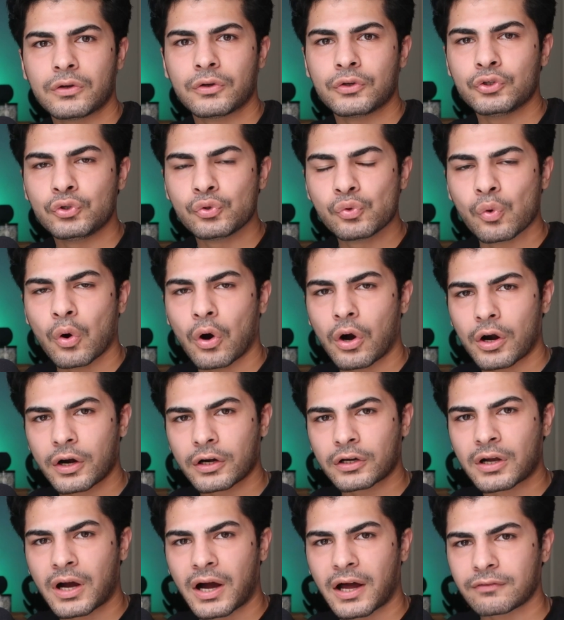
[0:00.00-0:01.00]
you are
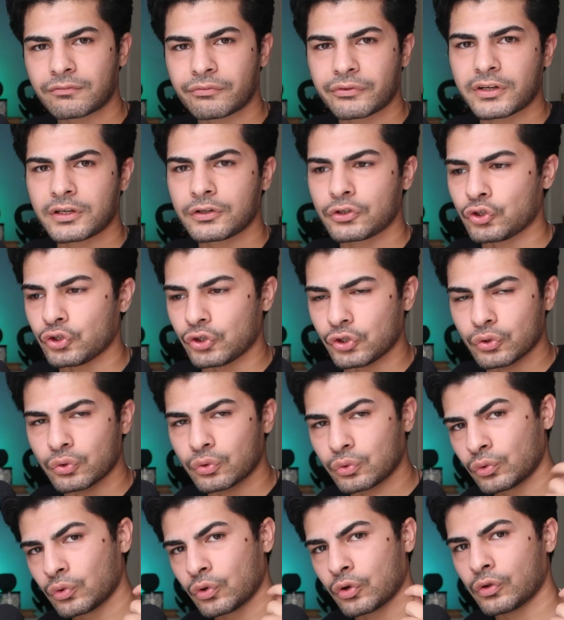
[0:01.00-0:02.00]
confident,
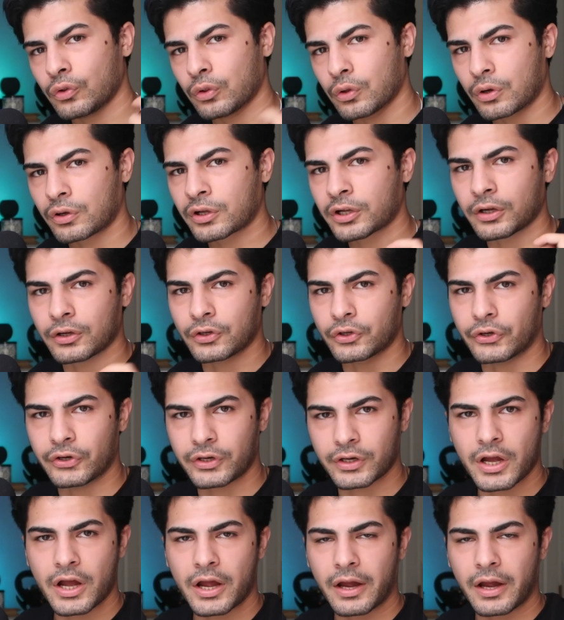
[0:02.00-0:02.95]
you look good.